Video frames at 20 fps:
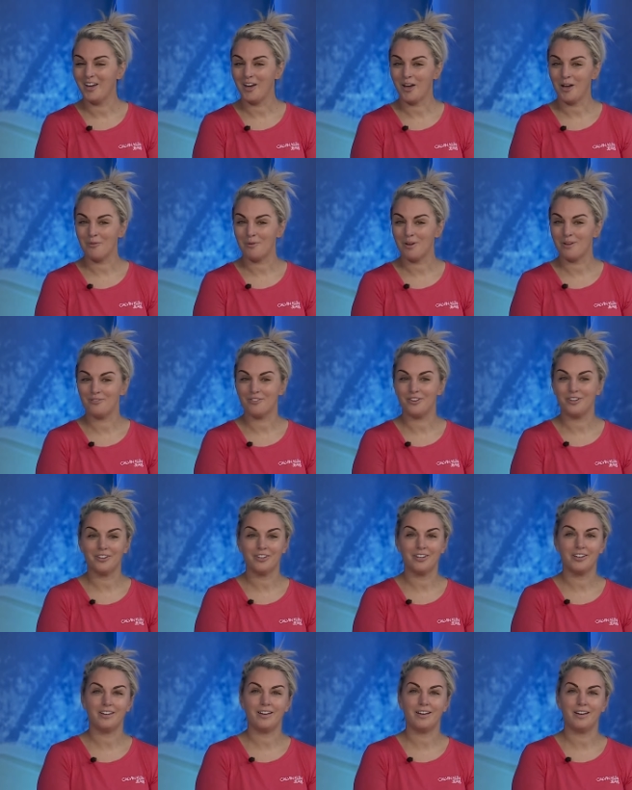
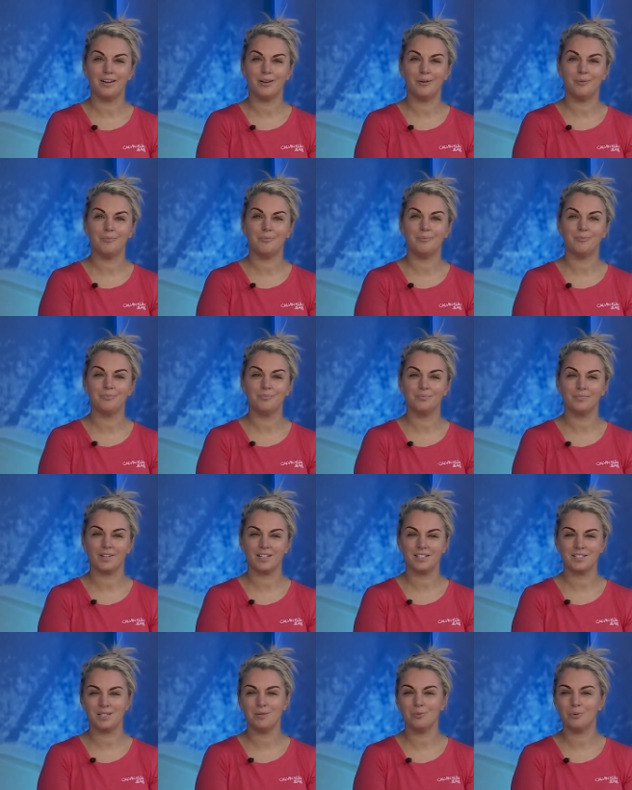However,
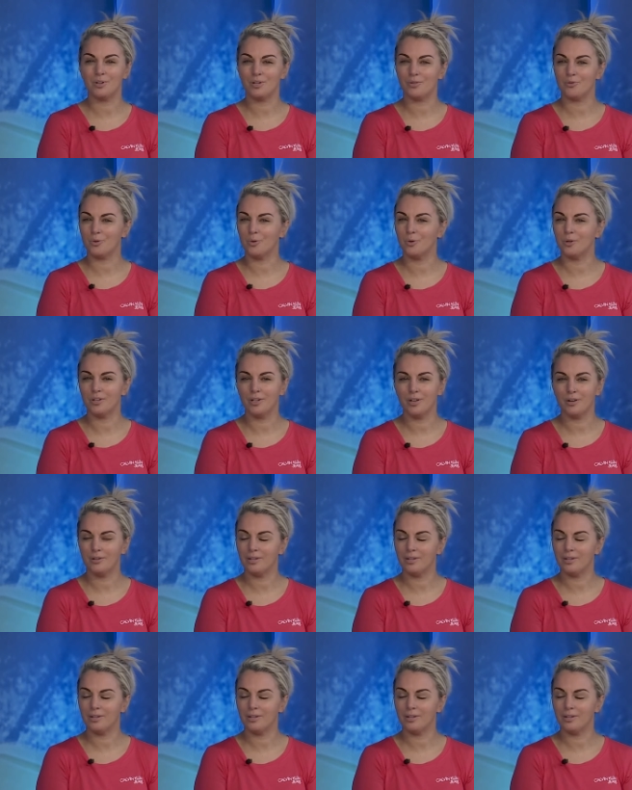I see what they've got now,